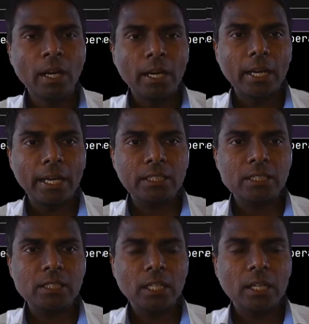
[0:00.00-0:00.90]

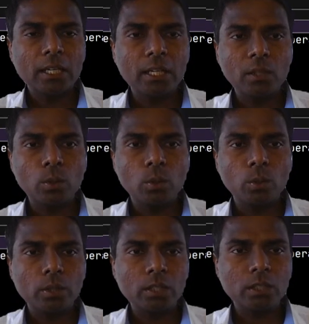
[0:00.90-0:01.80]
x
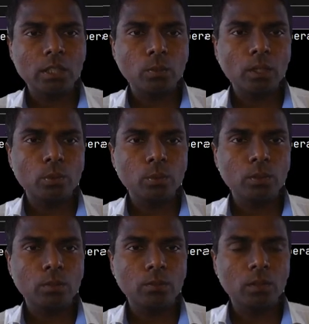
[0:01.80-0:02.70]
into is equal to
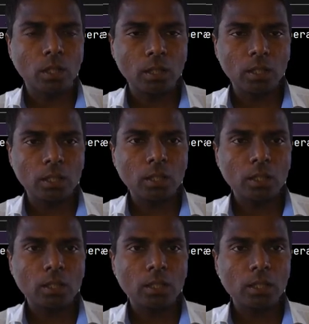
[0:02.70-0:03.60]
3,
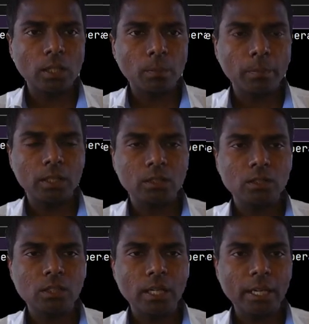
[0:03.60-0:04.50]
it
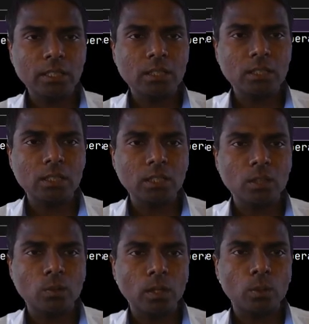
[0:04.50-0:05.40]
means x is
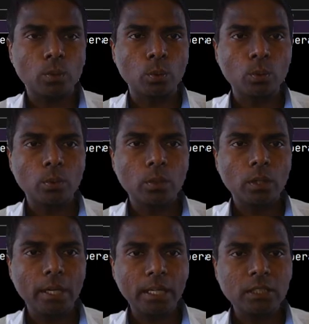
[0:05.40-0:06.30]
equal to
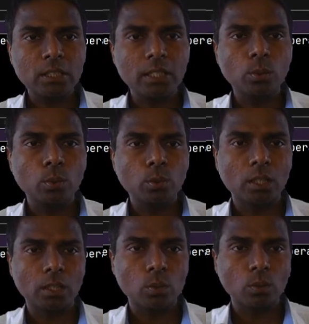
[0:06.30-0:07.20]
x into
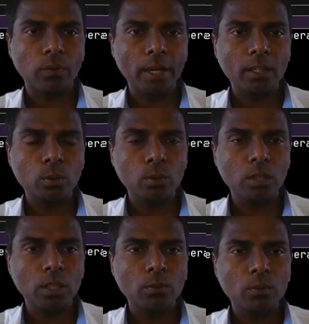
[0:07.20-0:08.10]
3. So 5 into
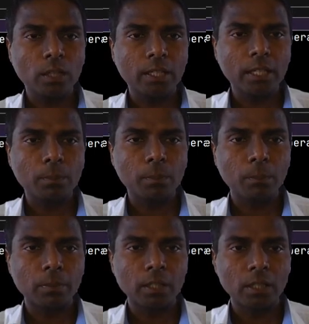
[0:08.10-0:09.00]
3 will get
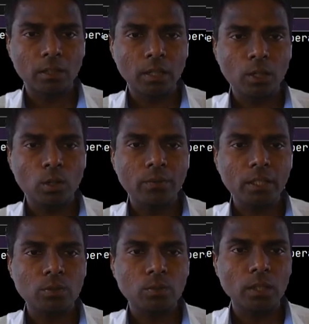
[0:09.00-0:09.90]
15. Value of
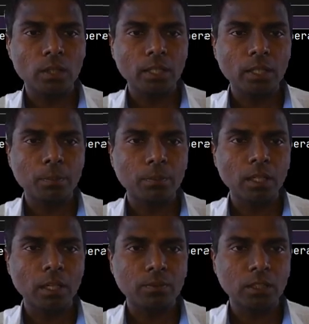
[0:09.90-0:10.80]
x will get
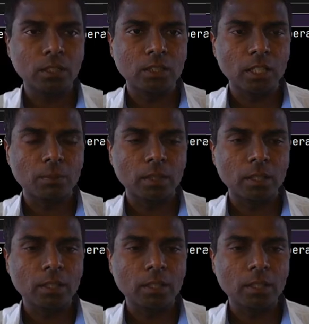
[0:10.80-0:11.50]
15 after this statement.